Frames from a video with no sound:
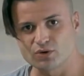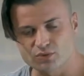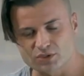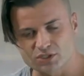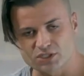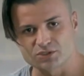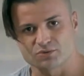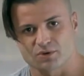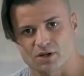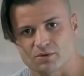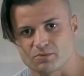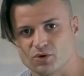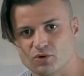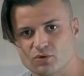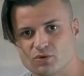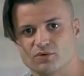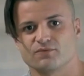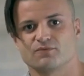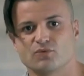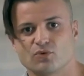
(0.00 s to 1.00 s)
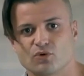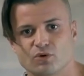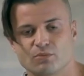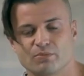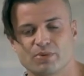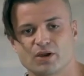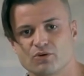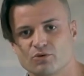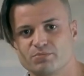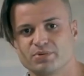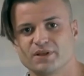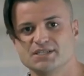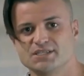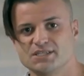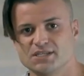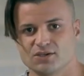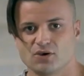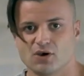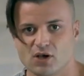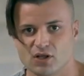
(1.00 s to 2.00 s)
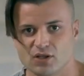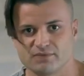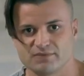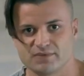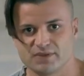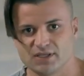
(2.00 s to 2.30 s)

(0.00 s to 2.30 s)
which is what I'm going for by replacing all of